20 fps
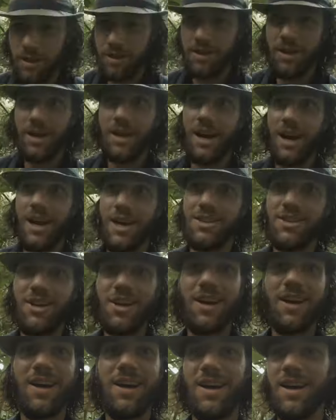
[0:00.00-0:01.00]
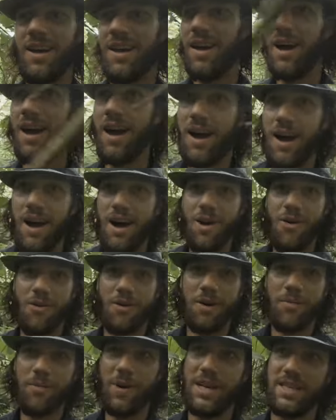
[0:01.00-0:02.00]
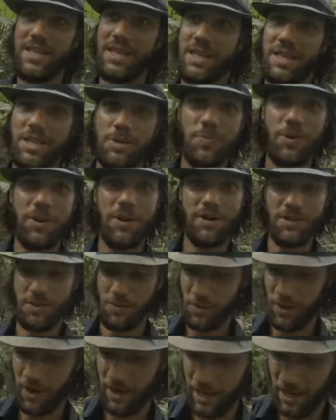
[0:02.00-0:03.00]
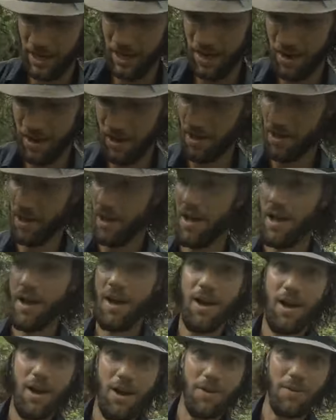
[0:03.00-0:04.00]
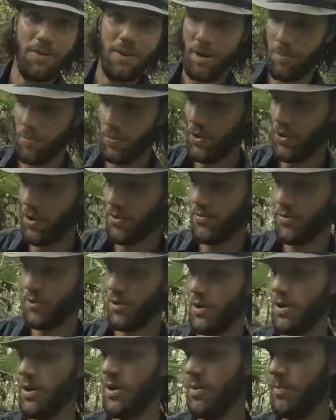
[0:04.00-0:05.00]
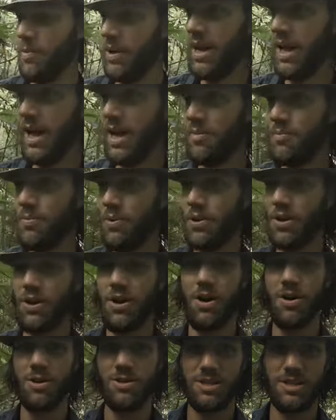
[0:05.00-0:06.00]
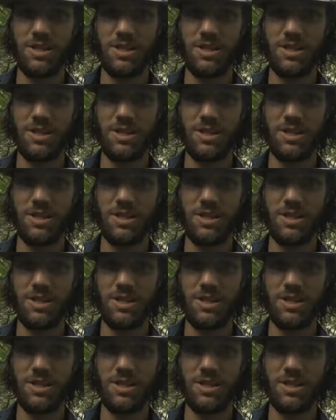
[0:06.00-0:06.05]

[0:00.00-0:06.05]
So guys, what amazing experience working that beautiful Malayan blue coral